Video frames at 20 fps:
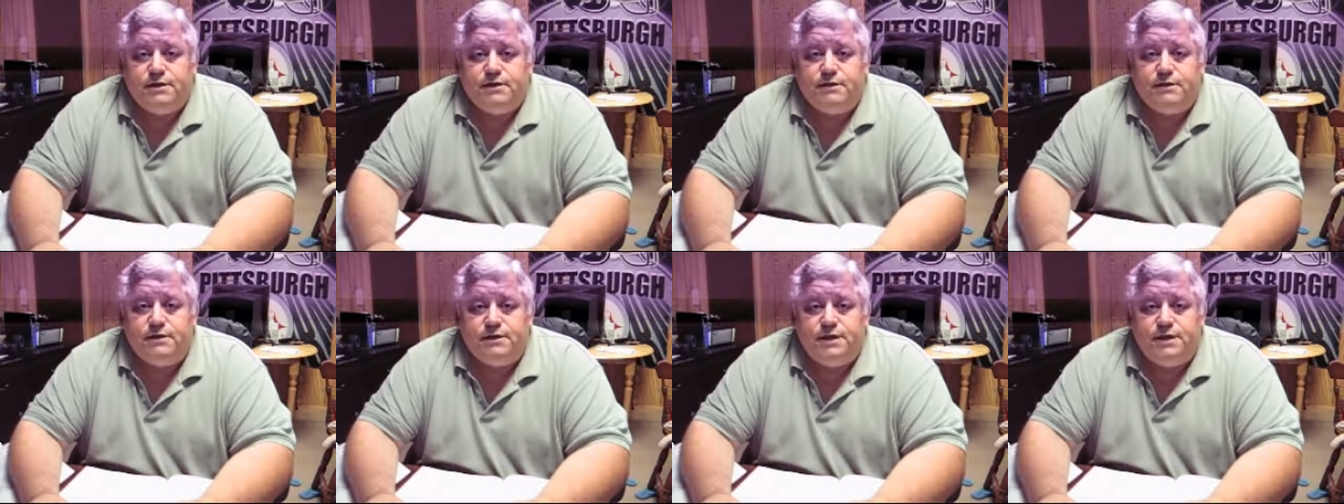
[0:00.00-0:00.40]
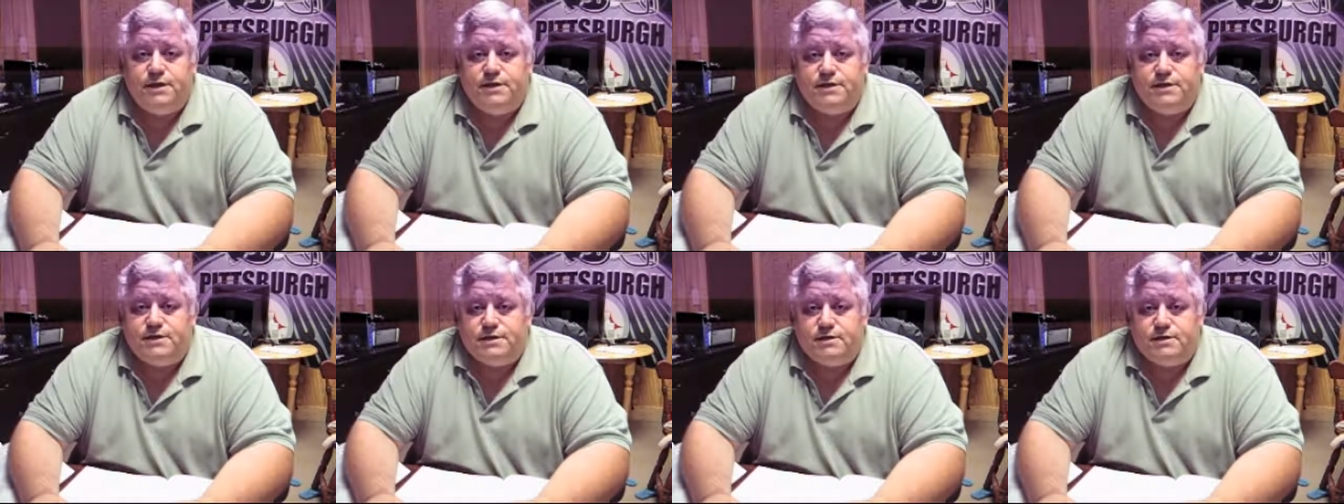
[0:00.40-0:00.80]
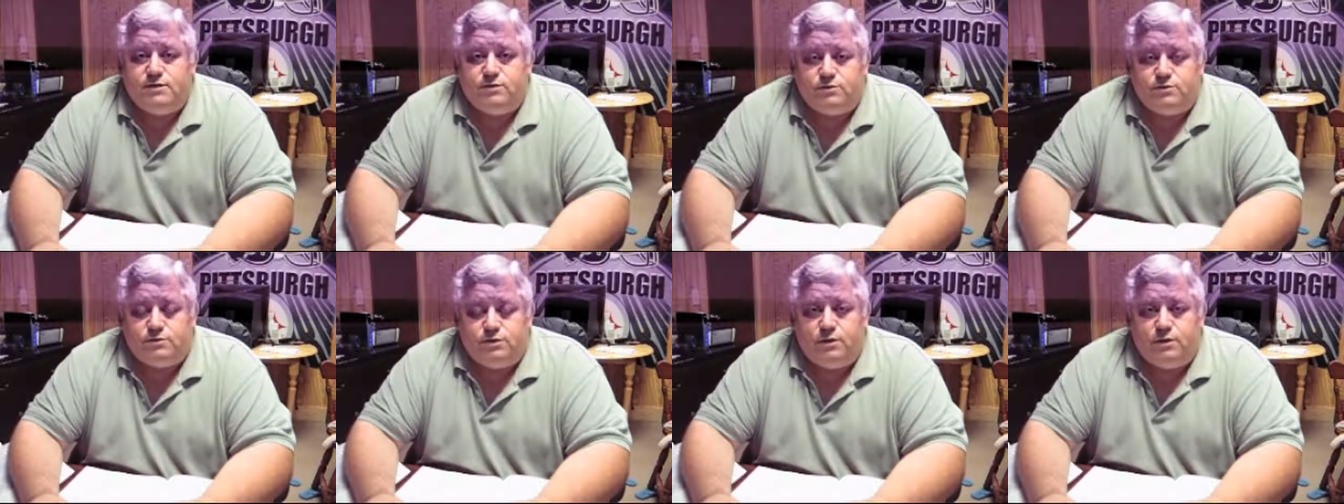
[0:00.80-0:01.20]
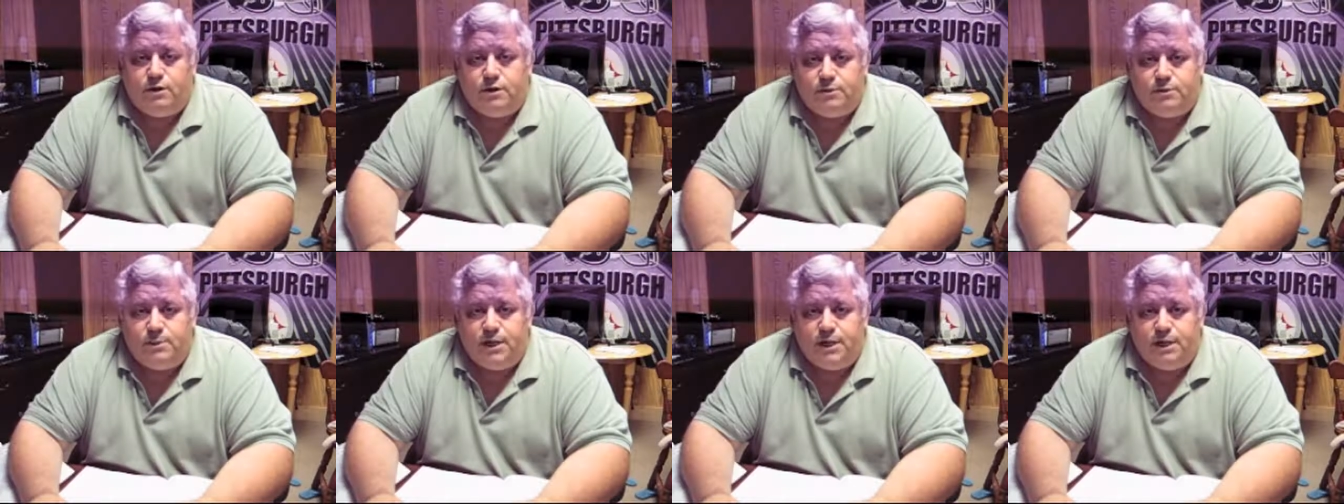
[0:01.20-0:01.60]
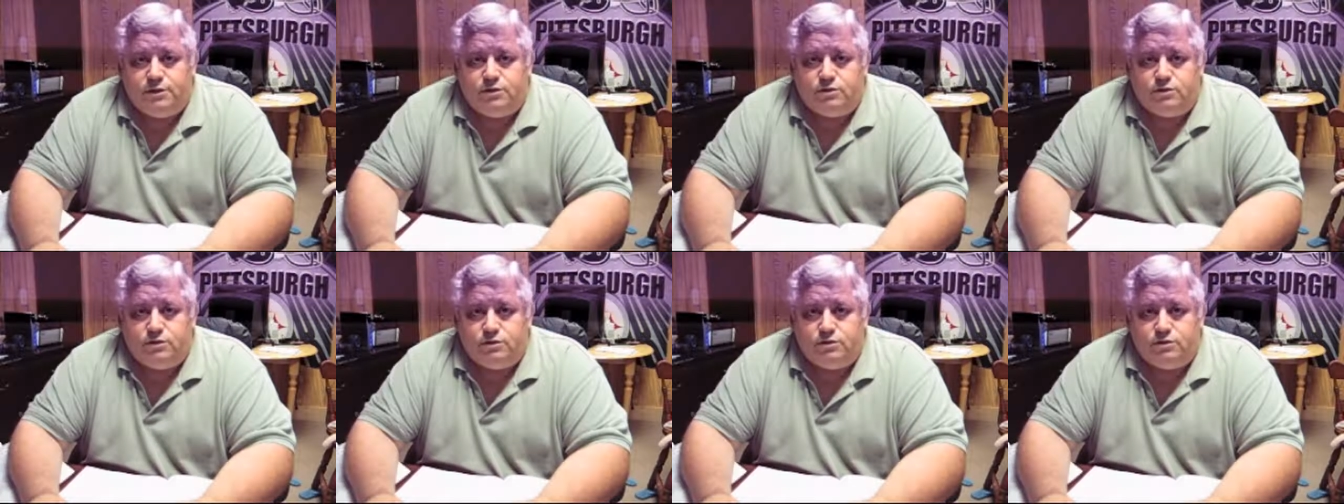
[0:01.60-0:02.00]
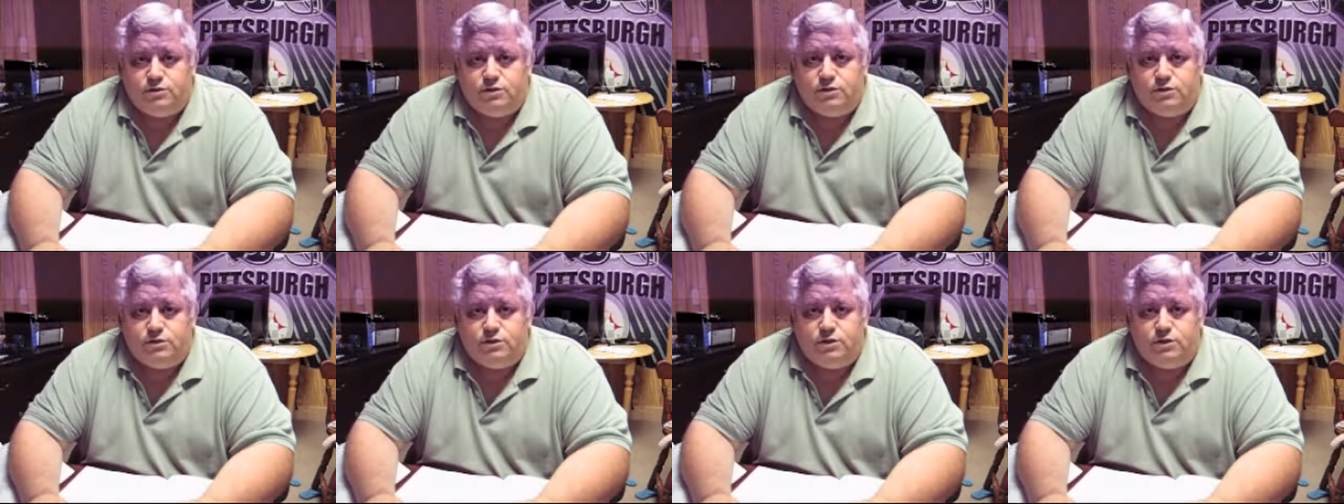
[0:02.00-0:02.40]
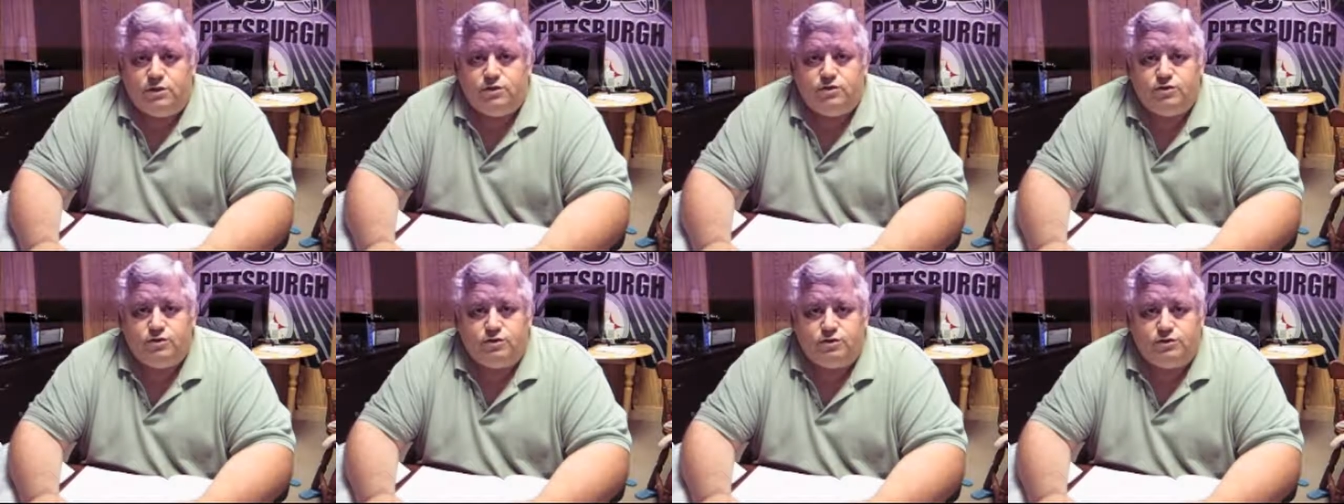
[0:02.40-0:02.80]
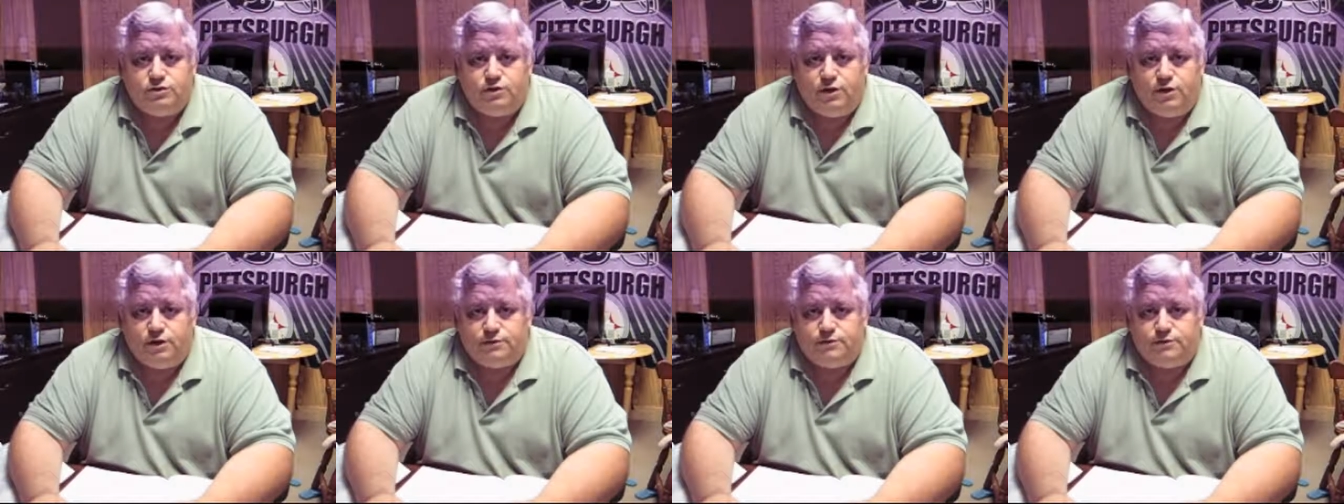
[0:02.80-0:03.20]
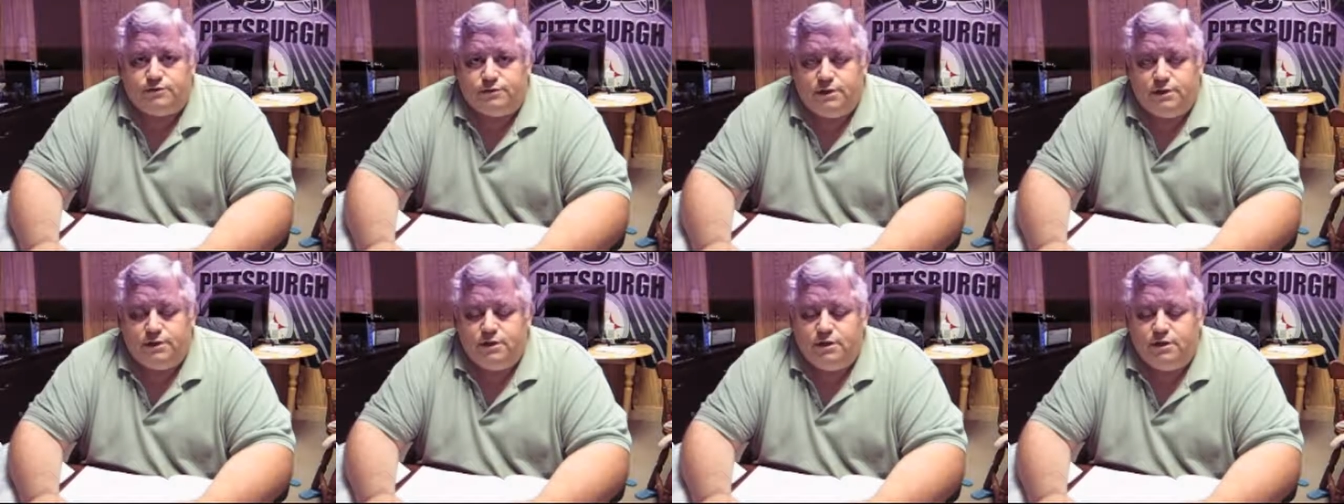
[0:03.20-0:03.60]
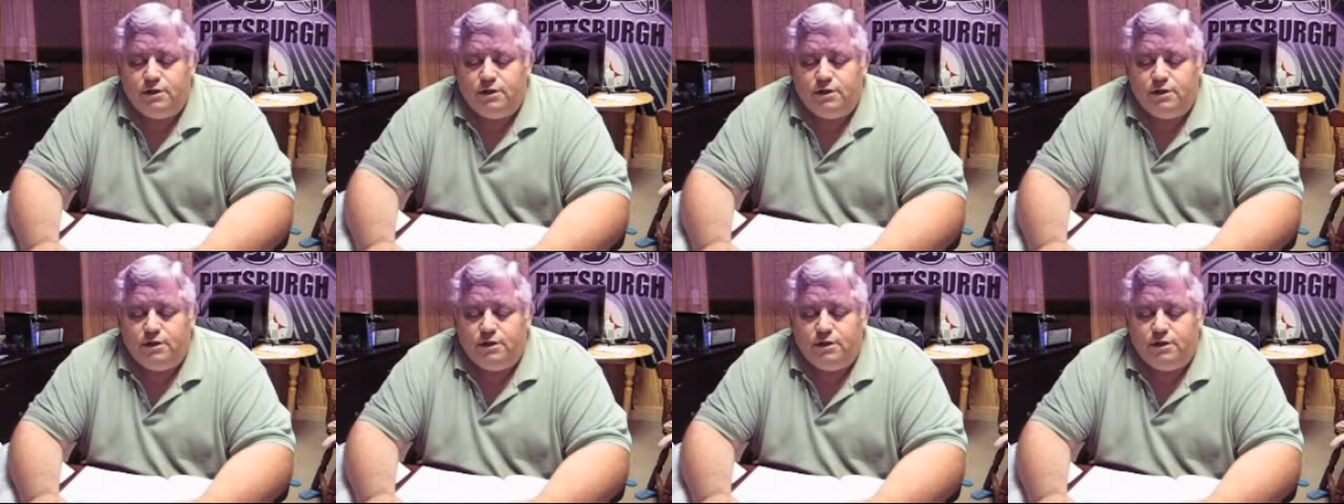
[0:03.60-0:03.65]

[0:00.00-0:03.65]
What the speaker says: that they think knows a lot about church and church doctrine.